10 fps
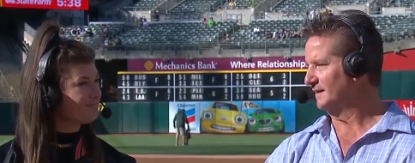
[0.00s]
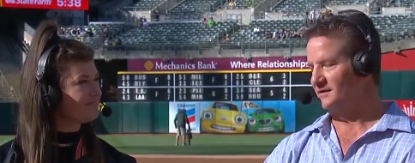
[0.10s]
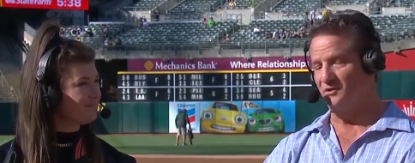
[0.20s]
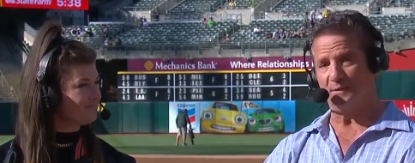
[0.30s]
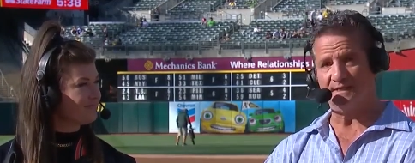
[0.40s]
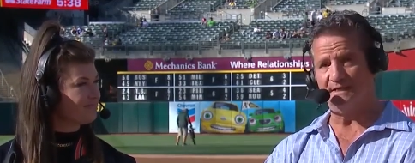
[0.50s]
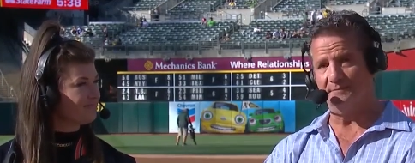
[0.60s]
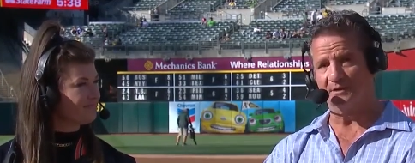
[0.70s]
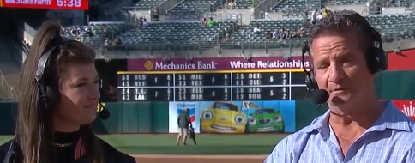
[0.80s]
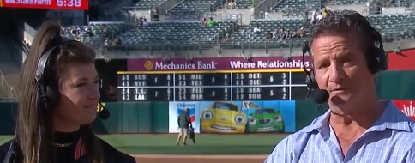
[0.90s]
Speaker 1: Do we need him in
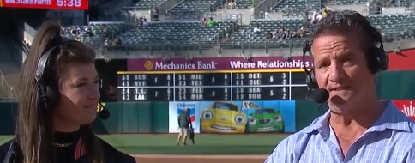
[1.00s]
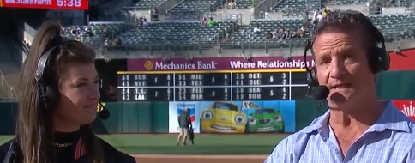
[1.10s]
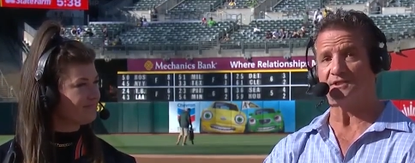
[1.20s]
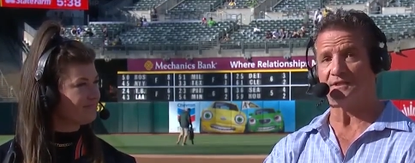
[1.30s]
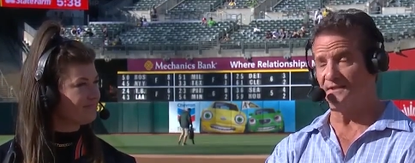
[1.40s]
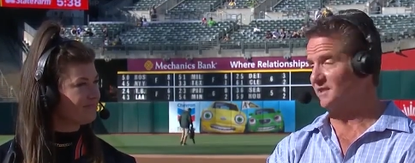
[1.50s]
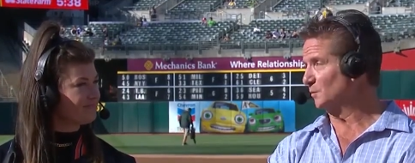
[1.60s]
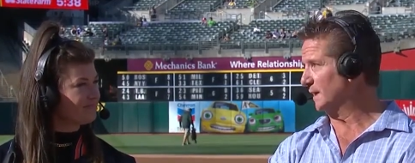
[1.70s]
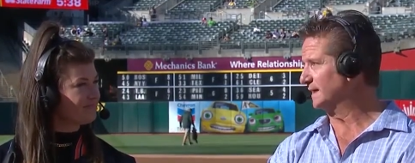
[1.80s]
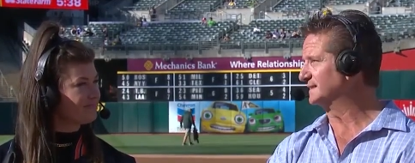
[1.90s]
the rotation? Is he
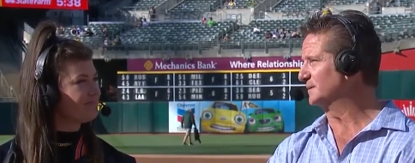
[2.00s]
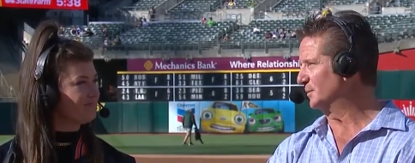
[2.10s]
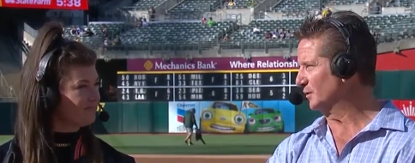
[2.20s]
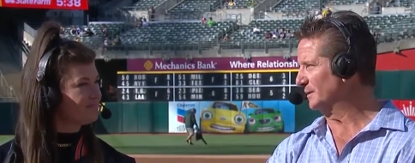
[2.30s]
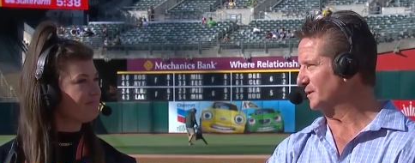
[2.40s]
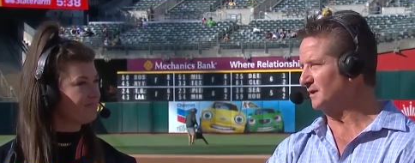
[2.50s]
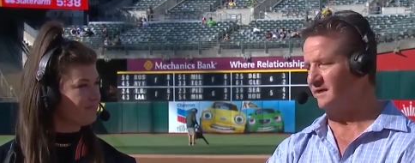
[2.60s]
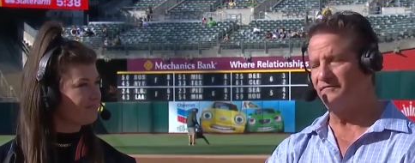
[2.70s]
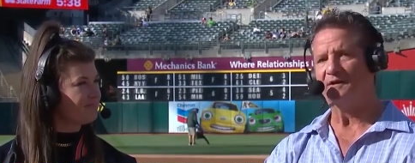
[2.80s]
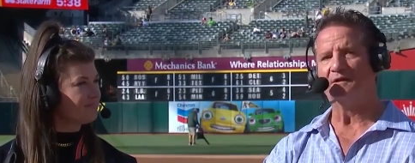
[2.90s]
ready? Is he built up enough,
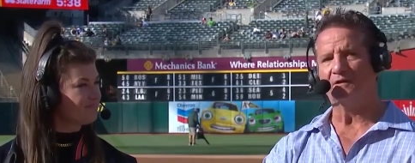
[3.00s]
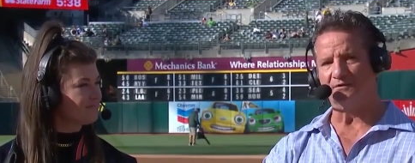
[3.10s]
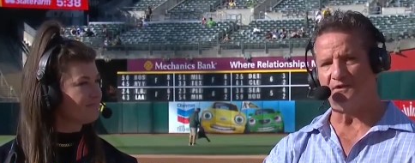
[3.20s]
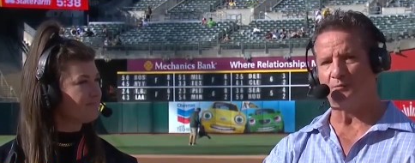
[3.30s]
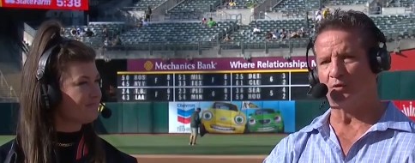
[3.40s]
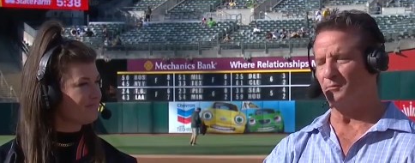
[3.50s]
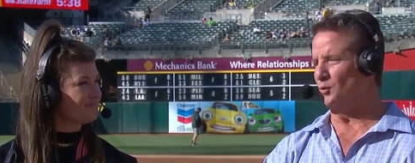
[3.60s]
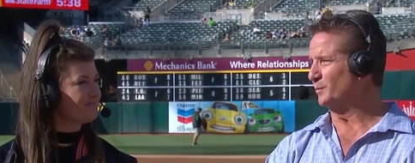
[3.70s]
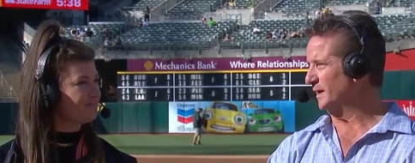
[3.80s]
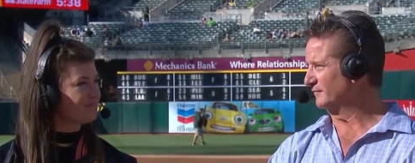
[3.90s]
or is it more
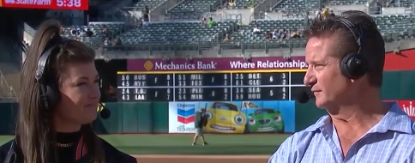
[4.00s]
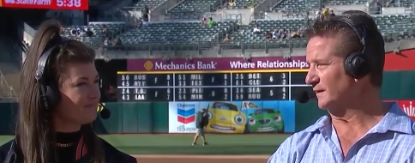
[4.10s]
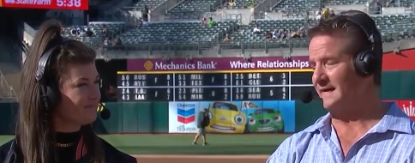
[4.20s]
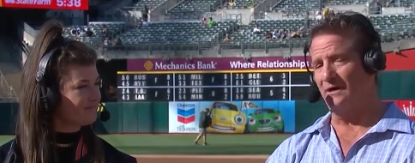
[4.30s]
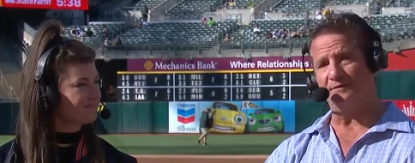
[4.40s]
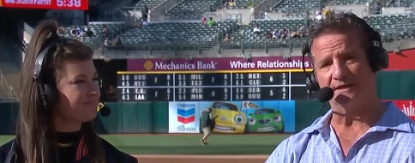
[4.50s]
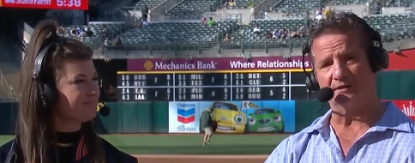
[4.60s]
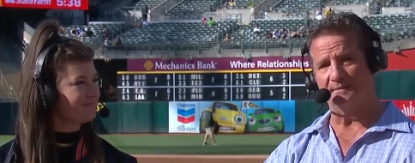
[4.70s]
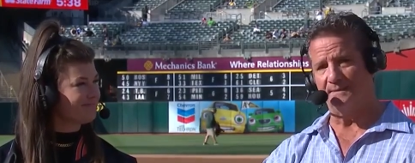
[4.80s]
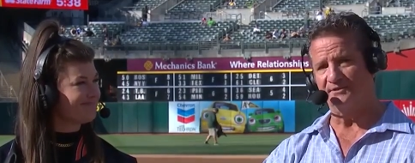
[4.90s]
bullpen for now? And they could
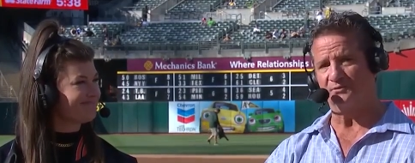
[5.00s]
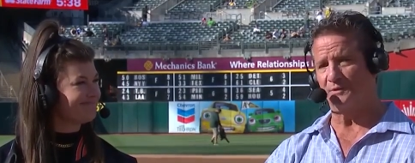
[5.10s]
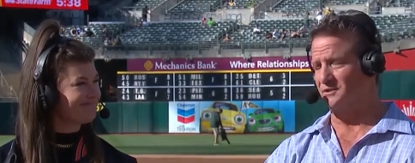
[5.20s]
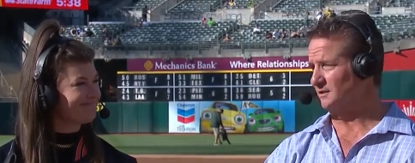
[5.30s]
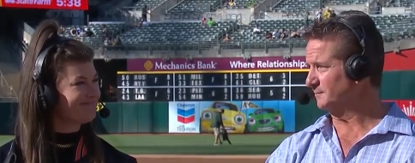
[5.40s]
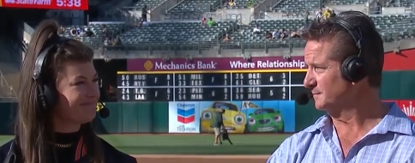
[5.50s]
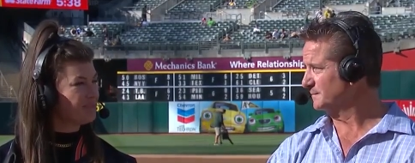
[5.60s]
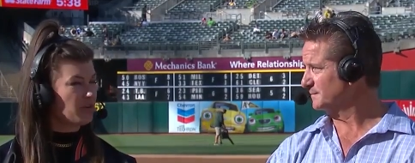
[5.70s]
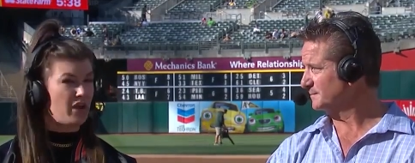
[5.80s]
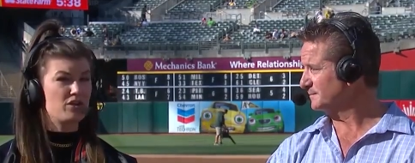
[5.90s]
maybe switch him.
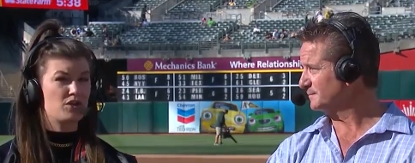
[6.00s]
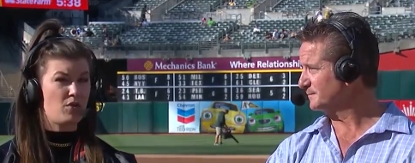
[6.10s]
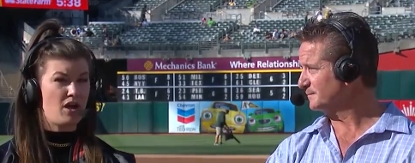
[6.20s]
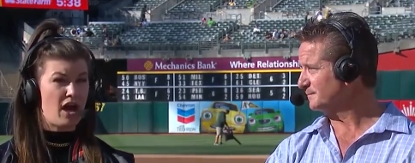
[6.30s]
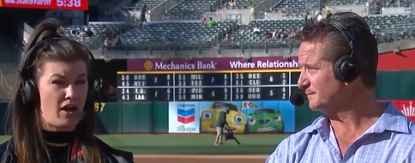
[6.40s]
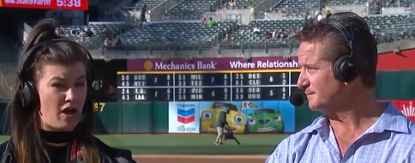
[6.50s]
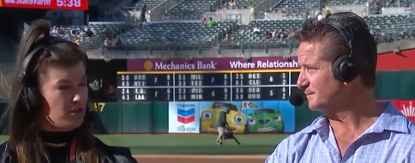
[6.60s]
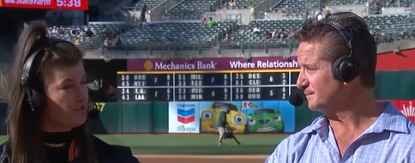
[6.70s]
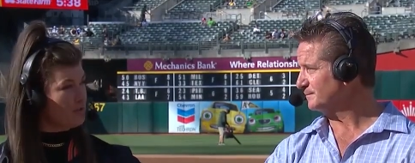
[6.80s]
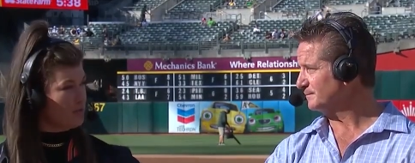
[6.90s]
Speaker 2: Okay, so uh, out of
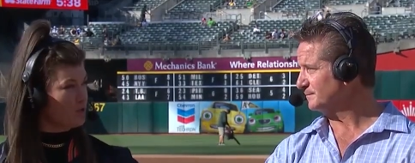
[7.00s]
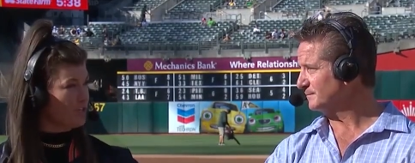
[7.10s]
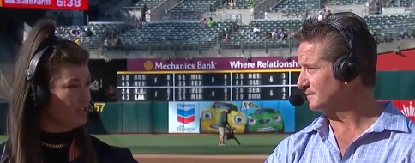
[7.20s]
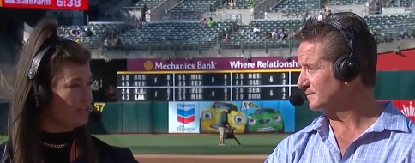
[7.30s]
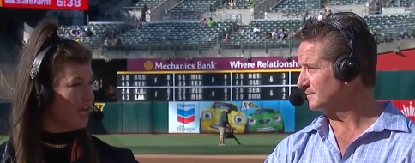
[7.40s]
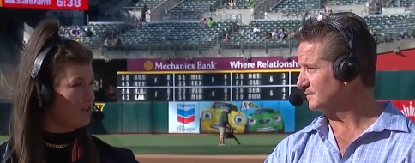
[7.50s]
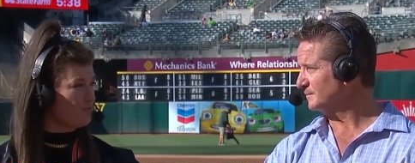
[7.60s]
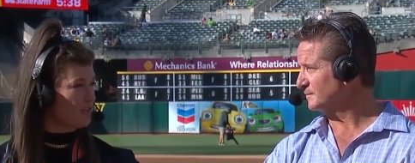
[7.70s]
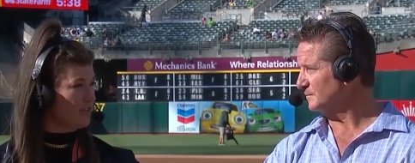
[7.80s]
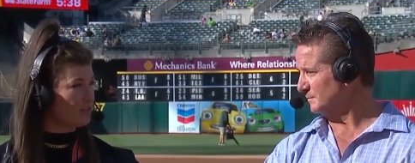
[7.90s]
the pitching side of
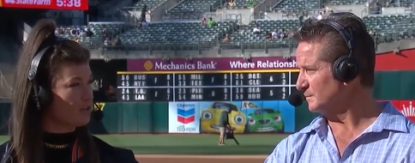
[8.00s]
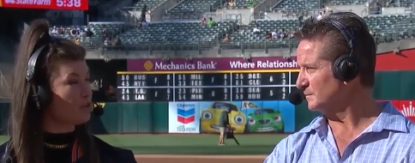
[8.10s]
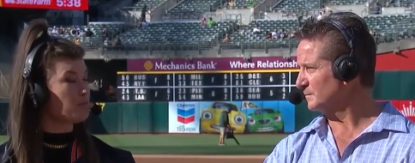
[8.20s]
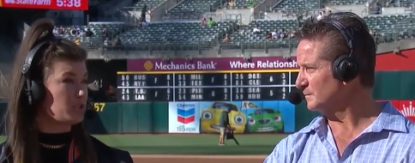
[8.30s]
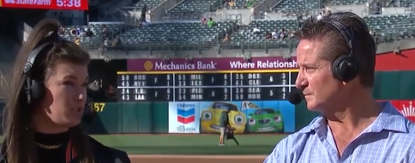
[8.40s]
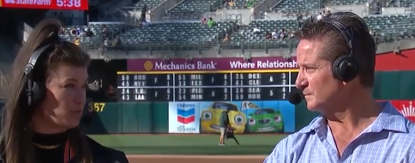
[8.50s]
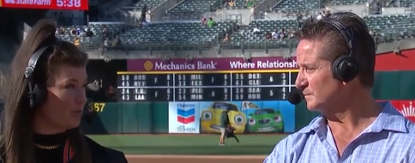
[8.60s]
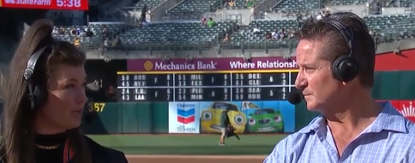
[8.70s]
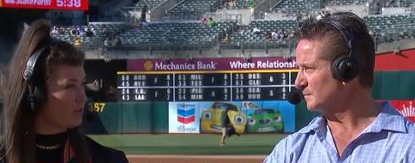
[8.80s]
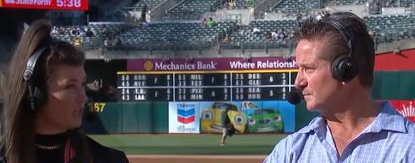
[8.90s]
things, on the position
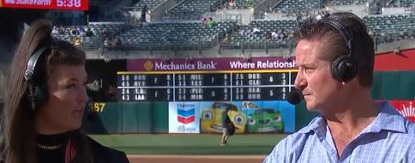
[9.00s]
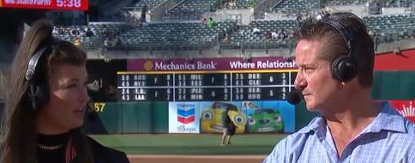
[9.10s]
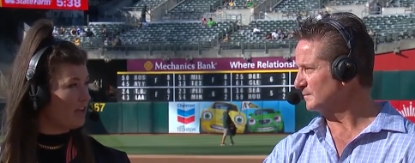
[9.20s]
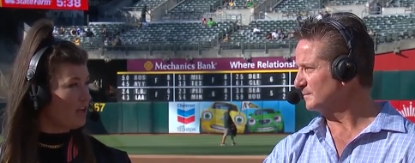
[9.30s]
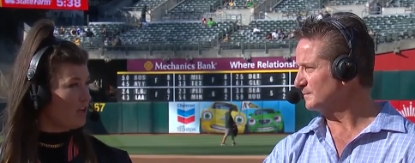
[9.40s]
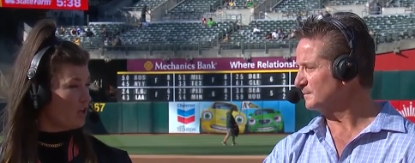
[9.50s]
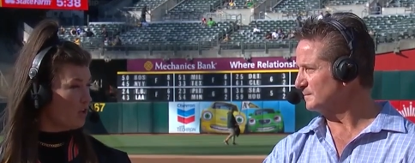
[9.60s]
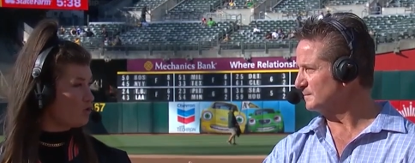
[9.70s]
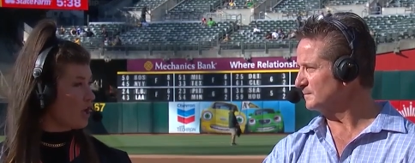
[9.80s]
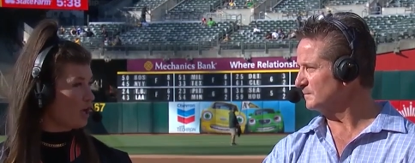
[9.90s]
player side, you, you
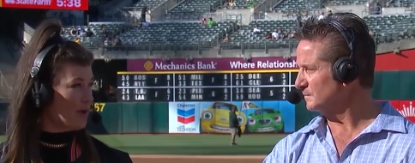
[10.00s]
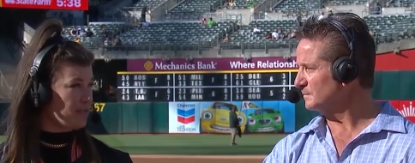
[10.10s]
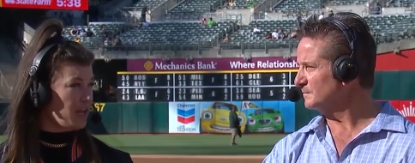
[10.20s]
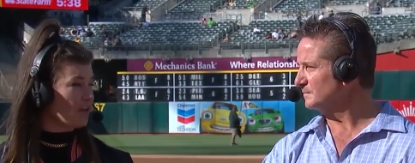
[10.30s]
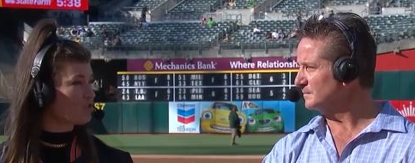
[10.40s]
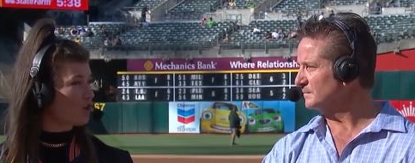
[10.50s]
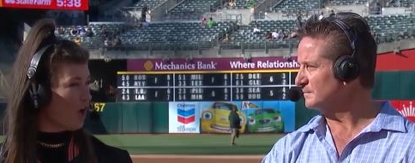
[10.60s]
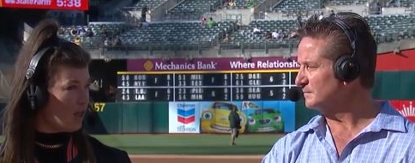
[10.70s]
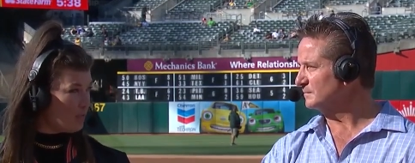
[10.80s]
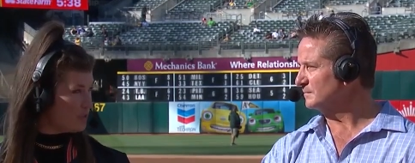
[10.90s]
talk about that extra
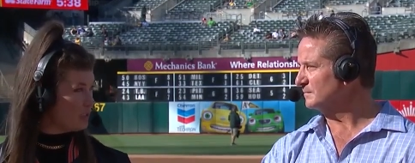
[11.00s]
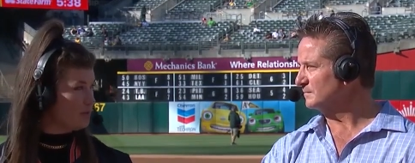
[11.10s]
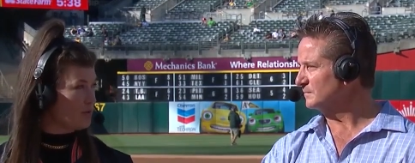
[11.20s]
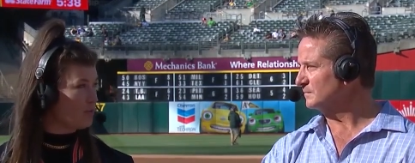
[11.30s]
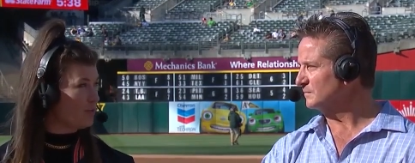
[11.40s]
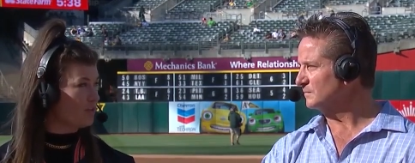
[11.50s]
call-up in September that they're